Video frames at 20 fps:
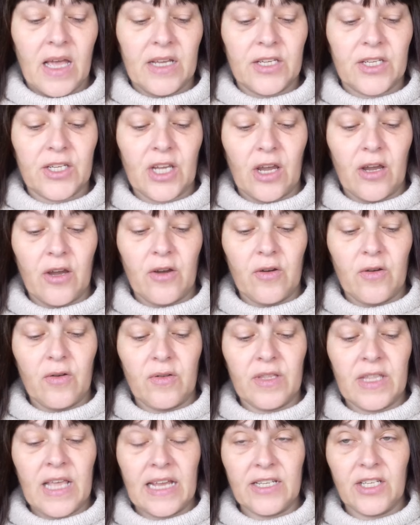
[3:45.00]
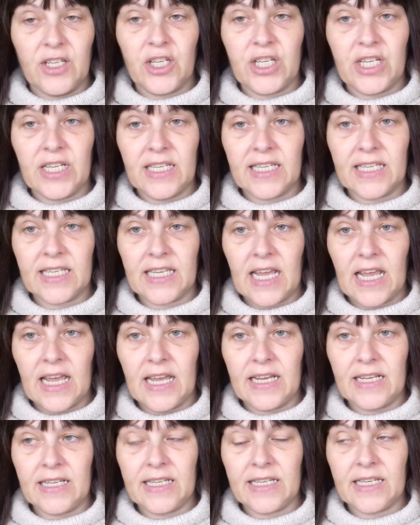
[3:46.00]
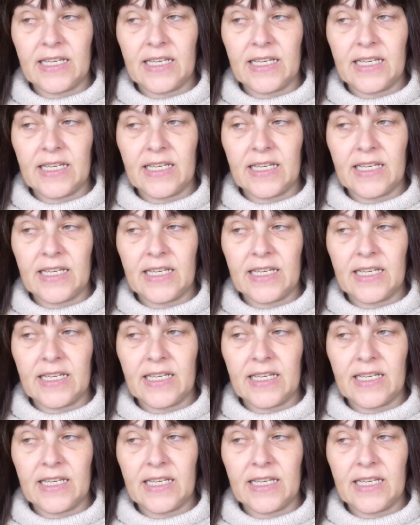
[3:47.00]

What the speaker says: So then she said,